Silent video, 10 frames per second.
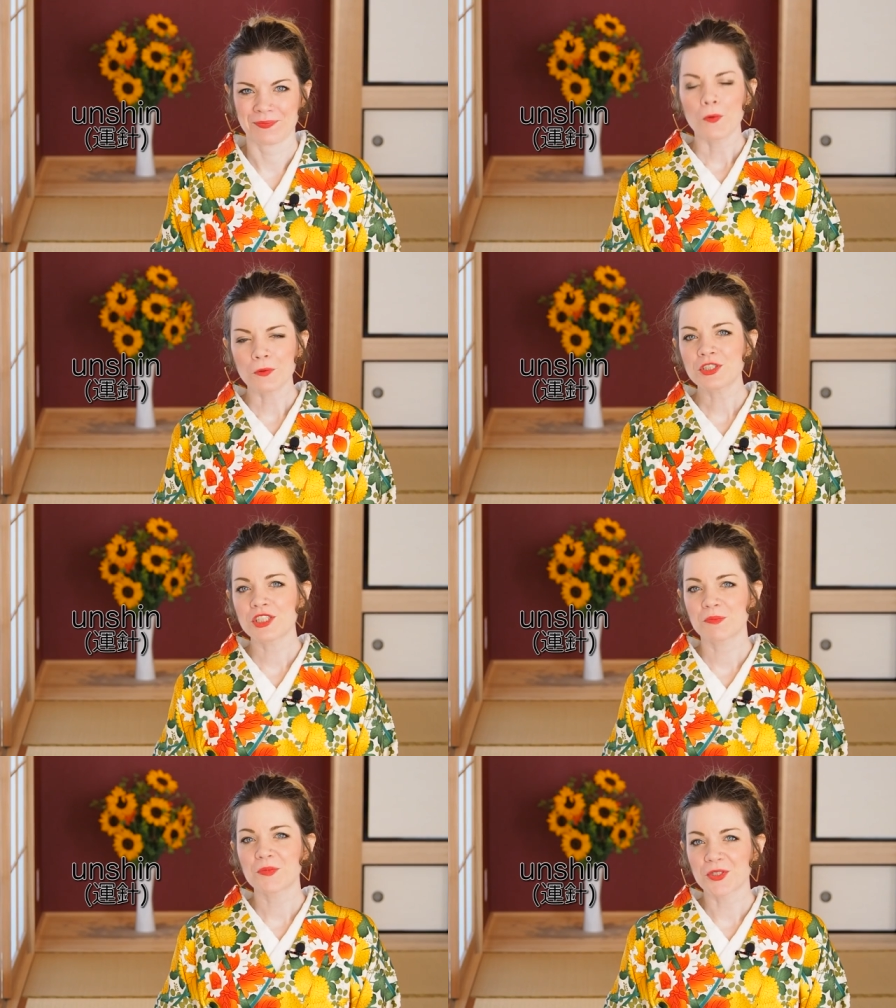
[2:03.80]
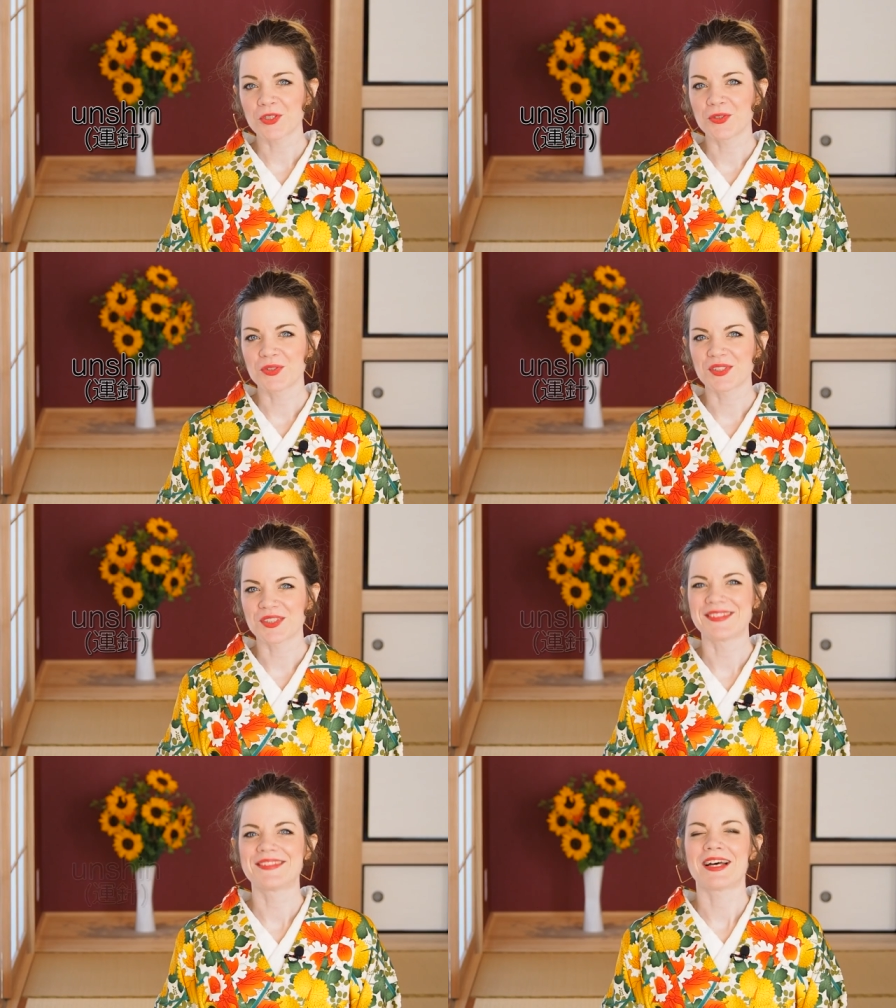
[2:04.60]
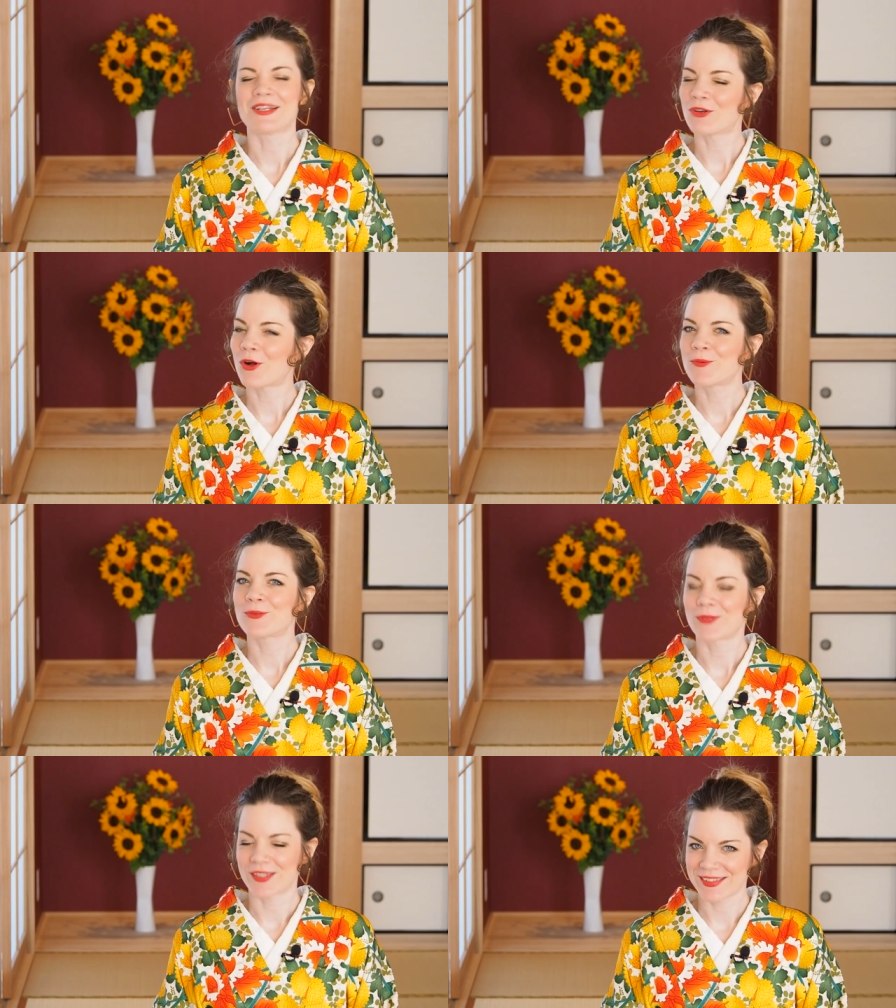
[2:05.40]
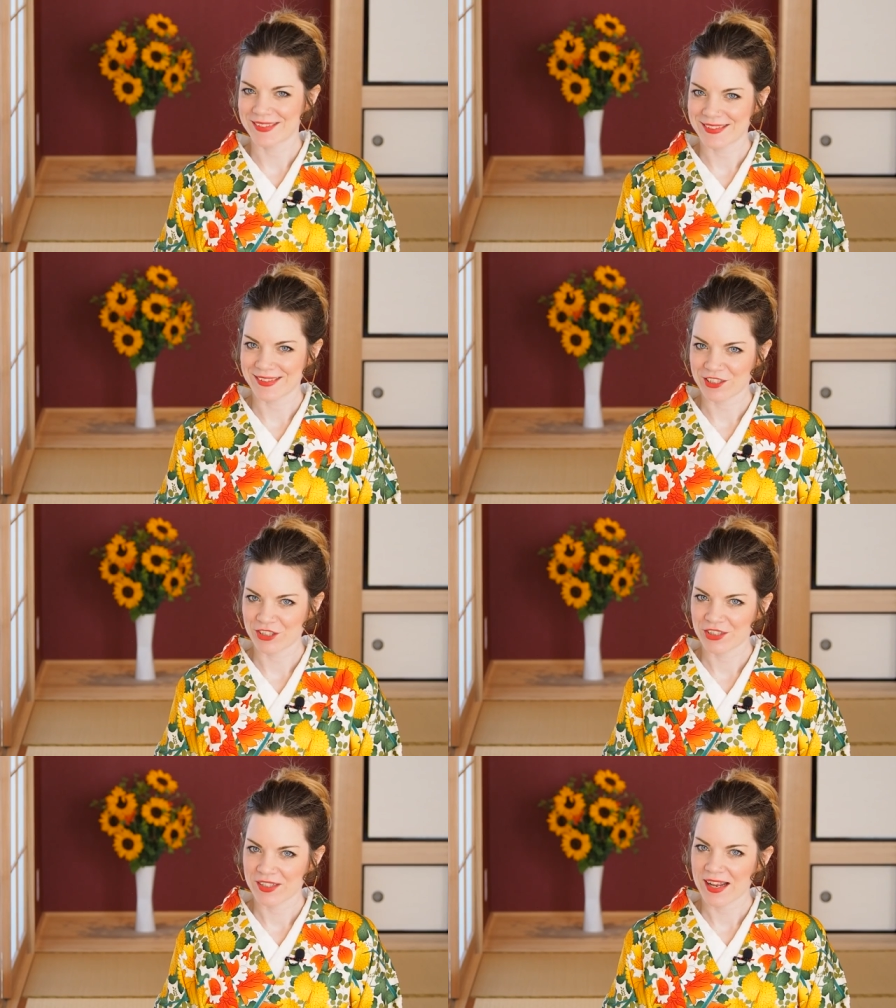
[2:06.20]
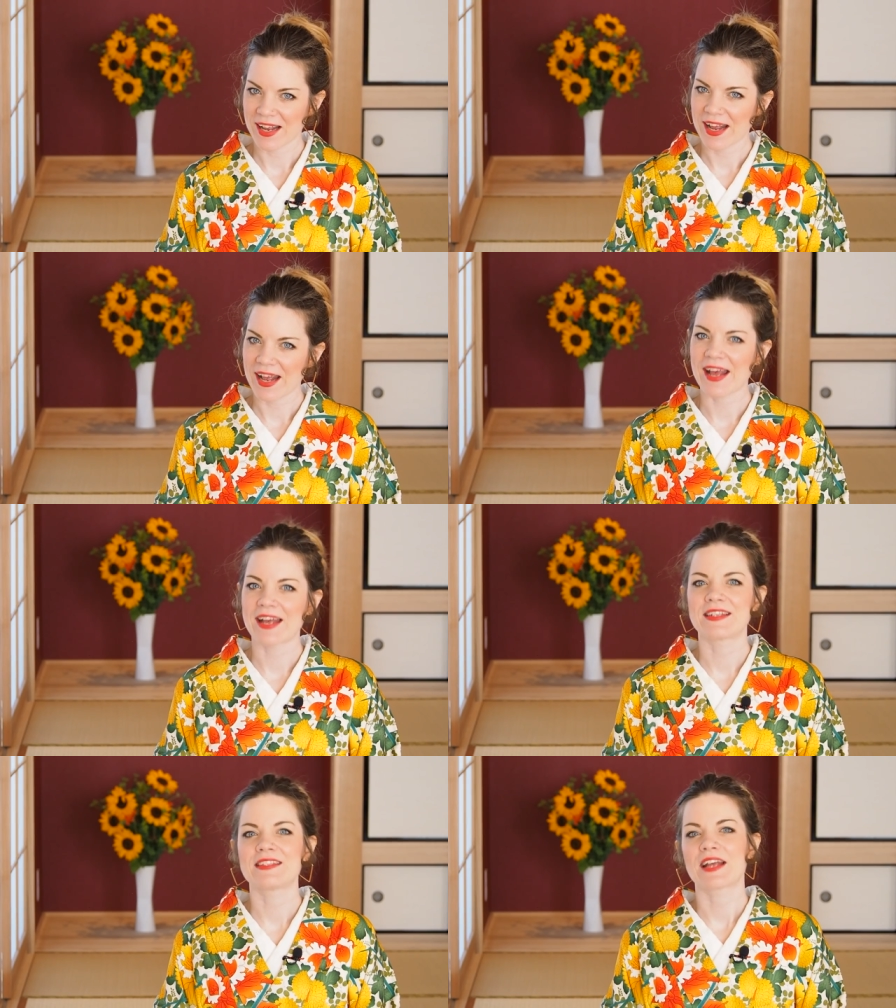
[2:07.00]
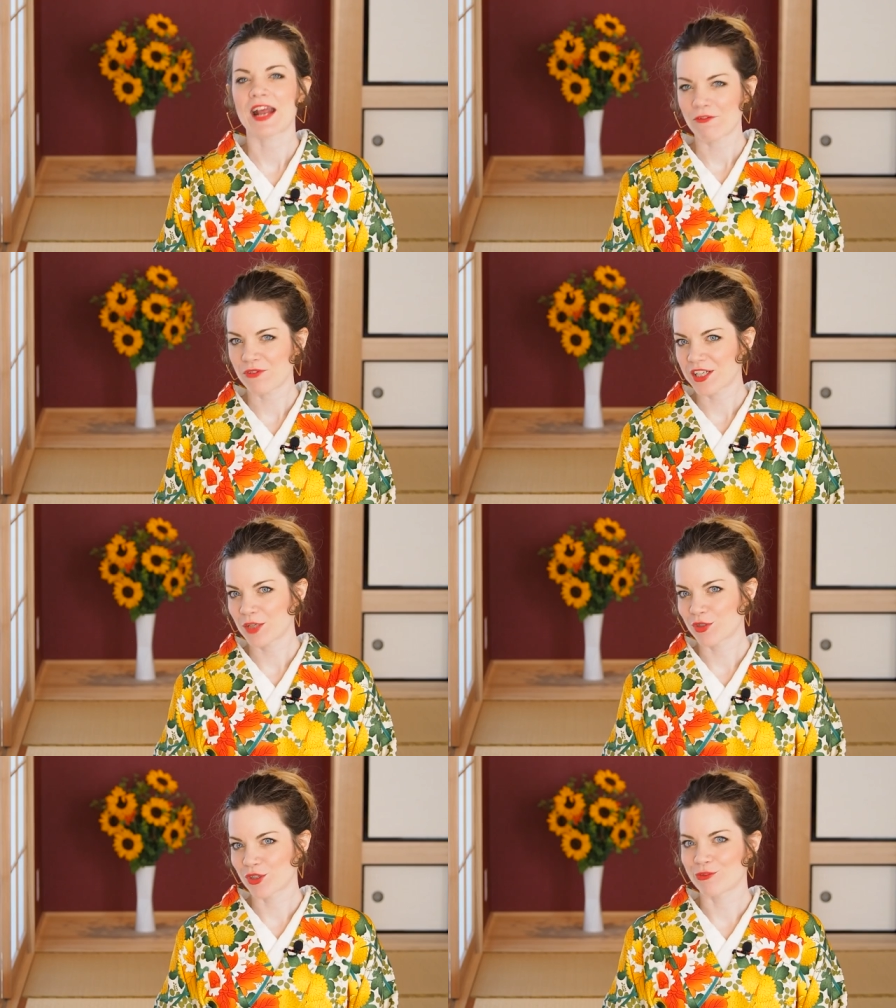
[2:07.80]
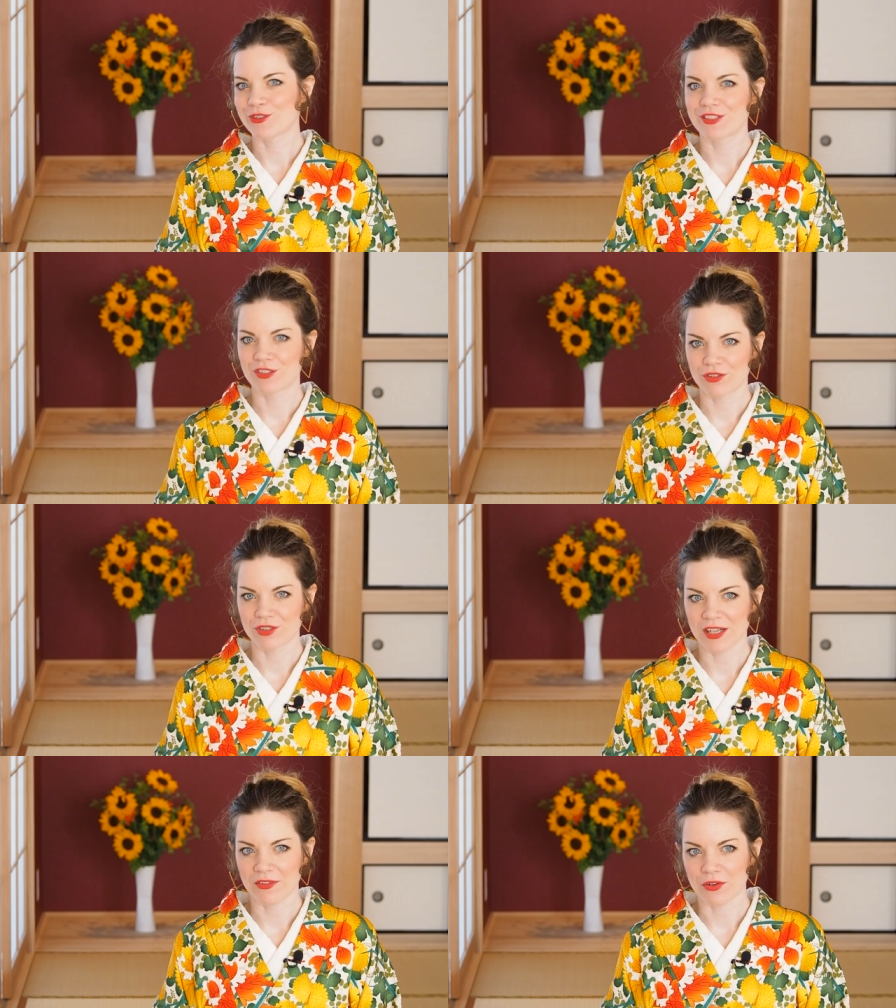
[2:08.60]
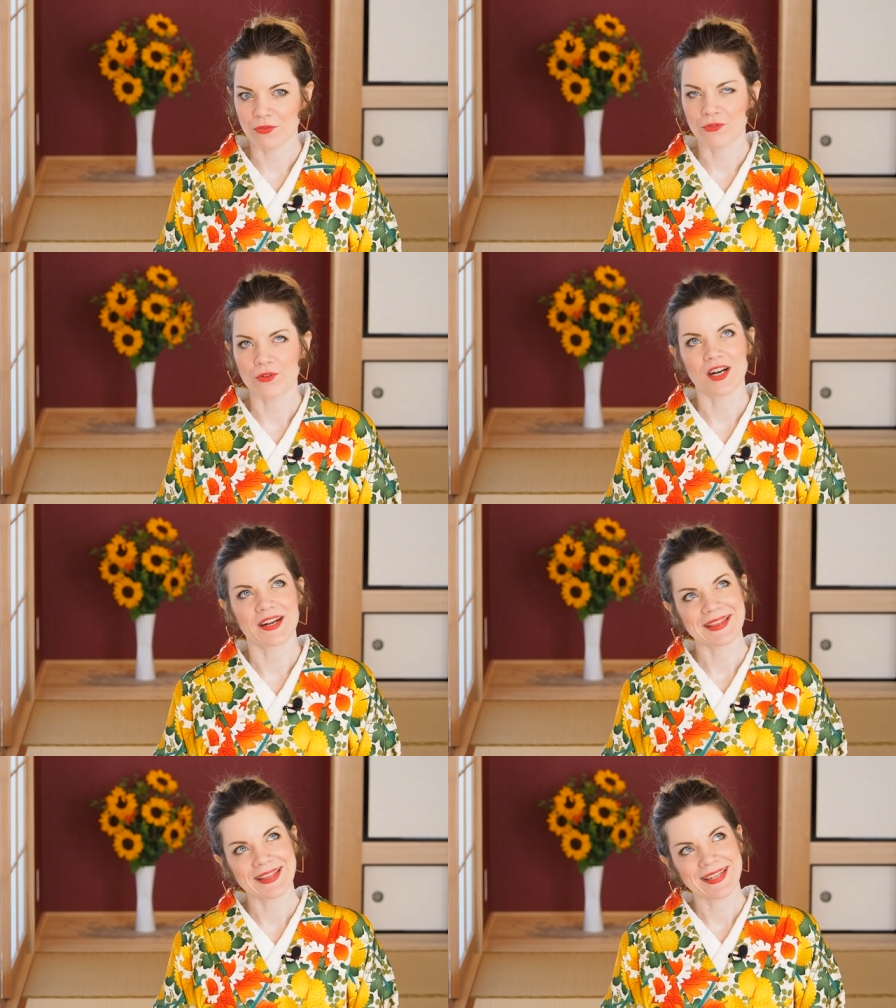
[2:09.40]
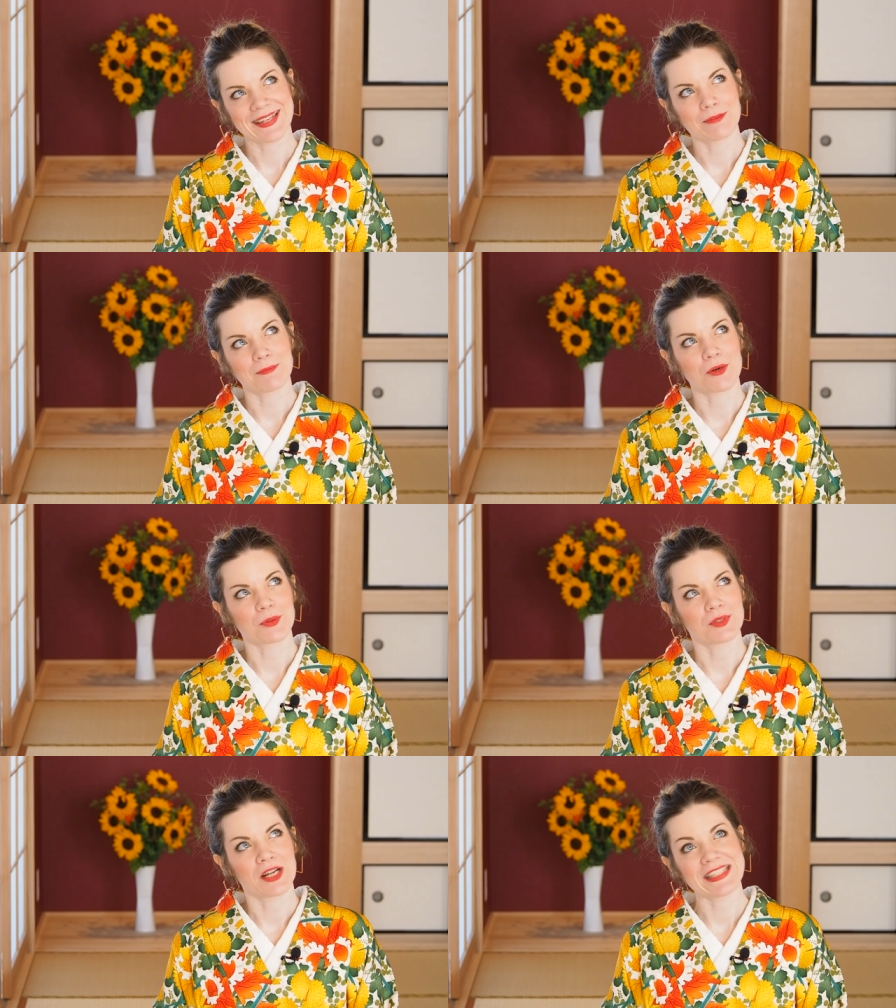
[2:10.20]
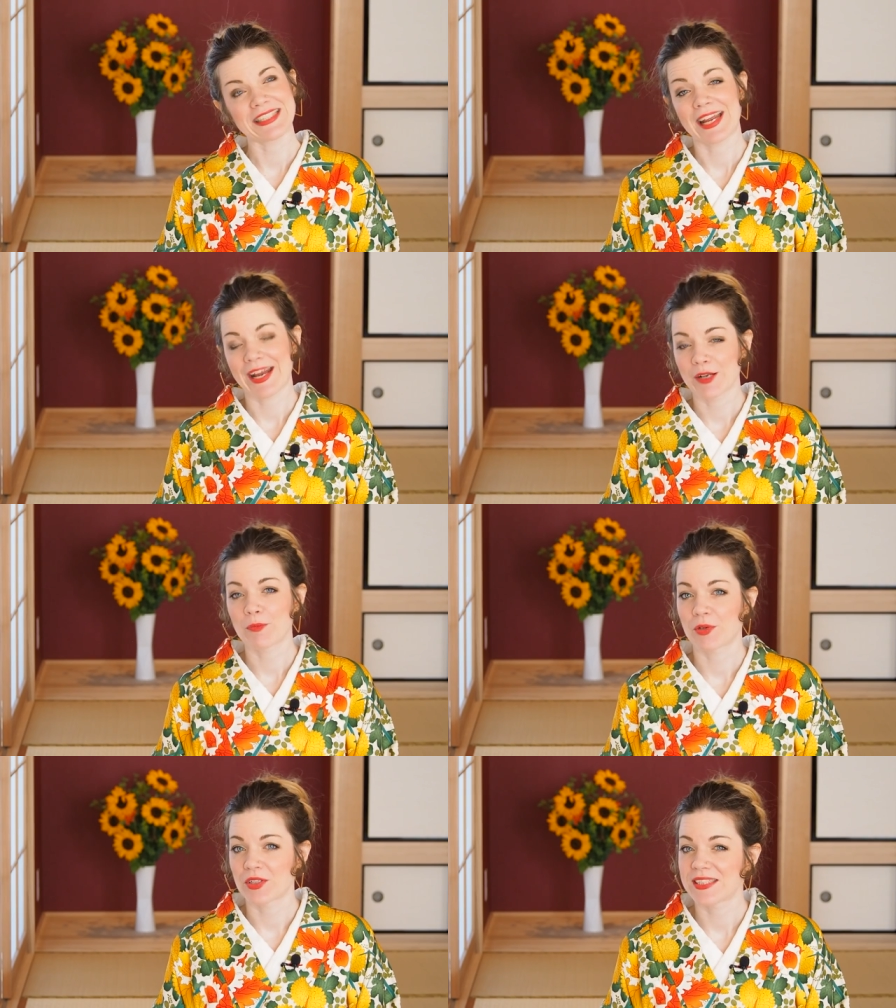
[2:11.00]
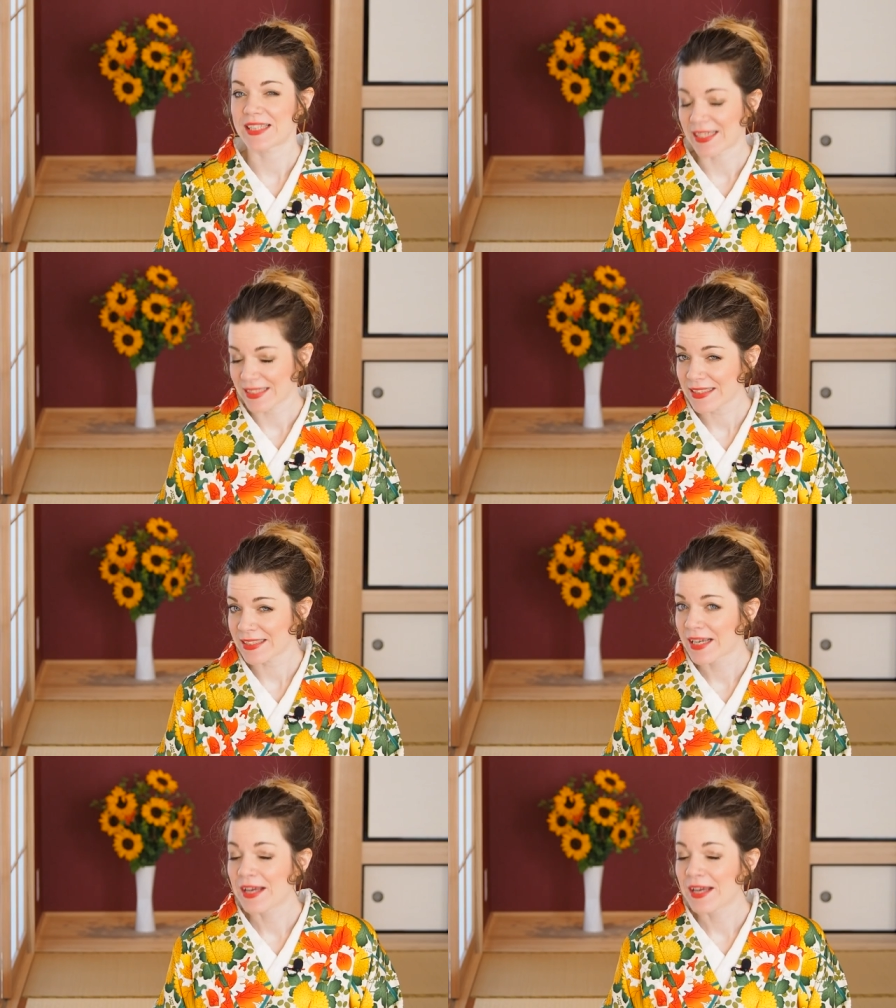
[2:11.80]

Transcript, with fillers: Unshin produces a normal running stitch, and every kimono is stitched together for I think about 98%.